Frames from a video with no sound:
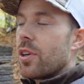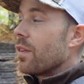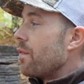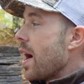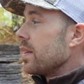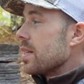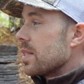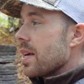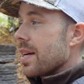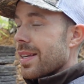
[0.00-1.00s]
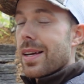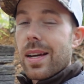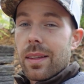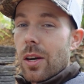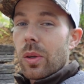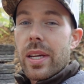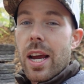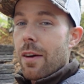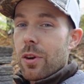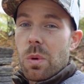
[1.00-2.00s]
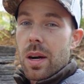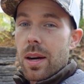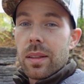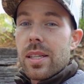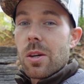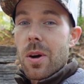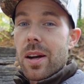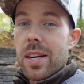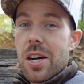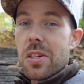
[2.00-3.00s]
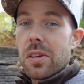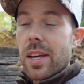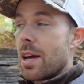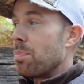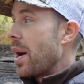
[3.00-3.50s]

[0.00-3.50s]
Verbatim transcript: You can find these things literally everywhere, at least around here you can.